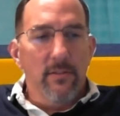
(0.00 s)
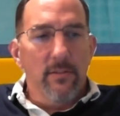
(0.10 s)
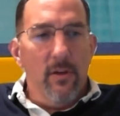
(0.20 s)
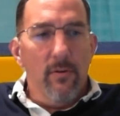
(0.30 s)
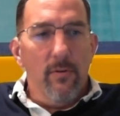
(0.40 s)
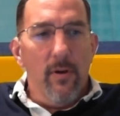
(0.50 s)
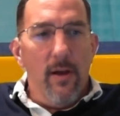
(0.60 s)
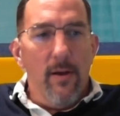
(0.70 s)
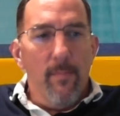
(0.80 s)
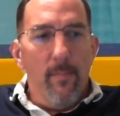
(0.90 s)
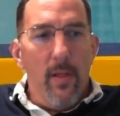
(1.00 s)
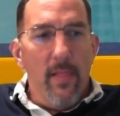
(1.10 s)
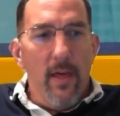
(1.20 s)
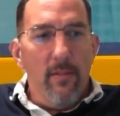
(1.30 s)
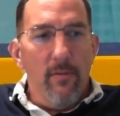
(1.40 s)
and so a
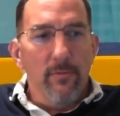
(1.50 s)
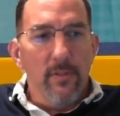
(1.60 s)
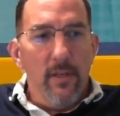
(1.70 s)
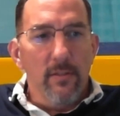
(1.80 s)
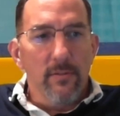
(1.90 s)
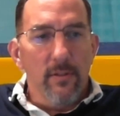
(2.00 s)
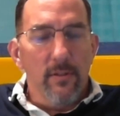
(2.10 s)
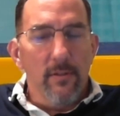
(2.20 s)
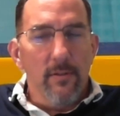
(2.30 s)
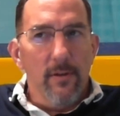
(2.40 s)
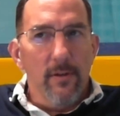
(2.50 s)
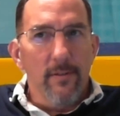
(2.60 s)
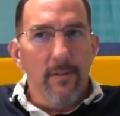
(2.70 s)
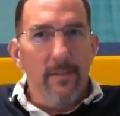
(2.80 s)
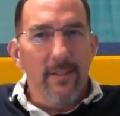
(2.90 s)
lot of those things
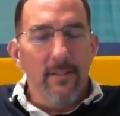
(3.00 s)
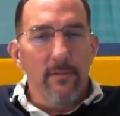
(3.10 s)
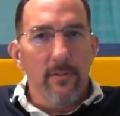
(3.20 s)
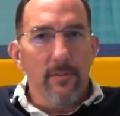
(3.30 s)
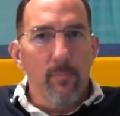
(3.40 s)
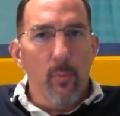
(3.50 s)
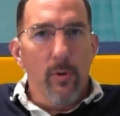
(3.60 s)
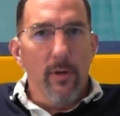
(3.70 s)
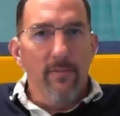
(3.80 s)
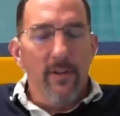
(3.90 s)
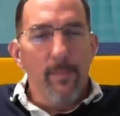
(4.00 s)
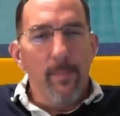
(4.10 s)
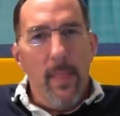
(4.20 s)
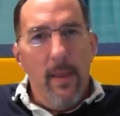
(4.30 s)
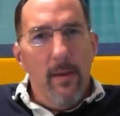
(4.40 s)
are it's just more of a
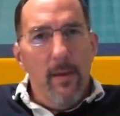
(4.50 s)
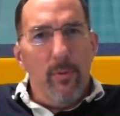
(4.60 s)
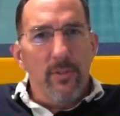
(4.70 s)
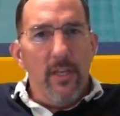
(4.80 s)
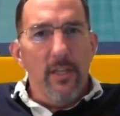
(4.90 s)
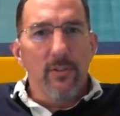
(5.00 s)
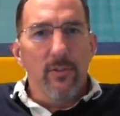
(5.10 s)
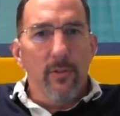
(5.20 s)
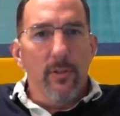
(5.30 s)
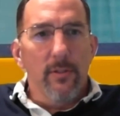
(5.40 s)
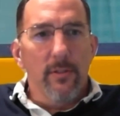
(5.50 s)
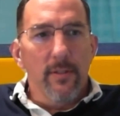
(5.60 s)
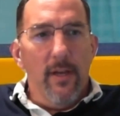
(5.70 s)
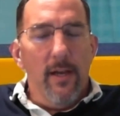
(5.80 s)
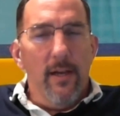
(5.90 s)

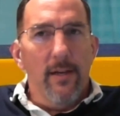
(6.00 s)
procedural